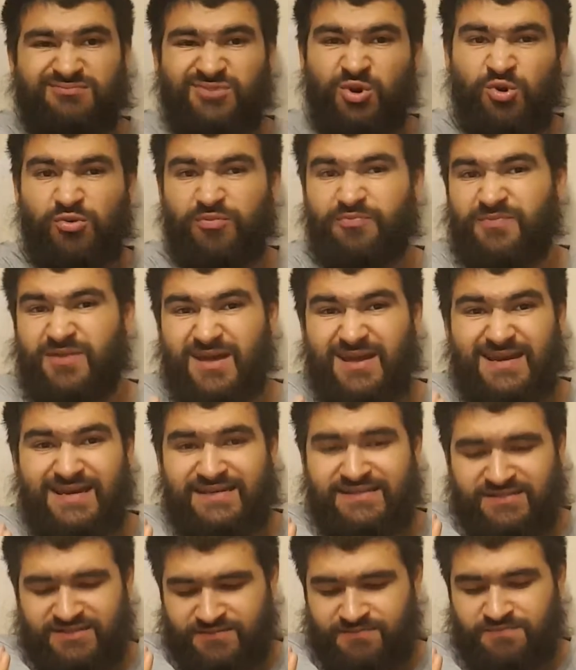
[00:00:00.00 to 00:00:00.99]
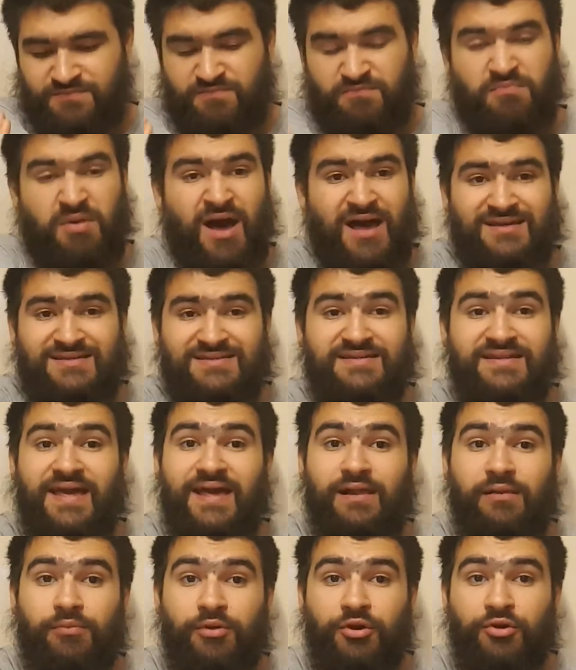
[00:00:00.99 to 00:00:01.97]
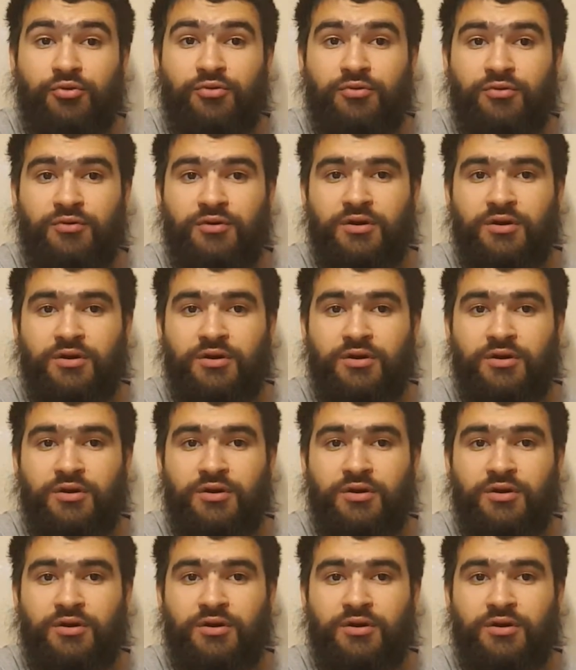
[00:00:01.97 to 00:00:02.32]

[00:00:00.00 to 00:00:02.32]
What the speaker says: or at least past the elbow.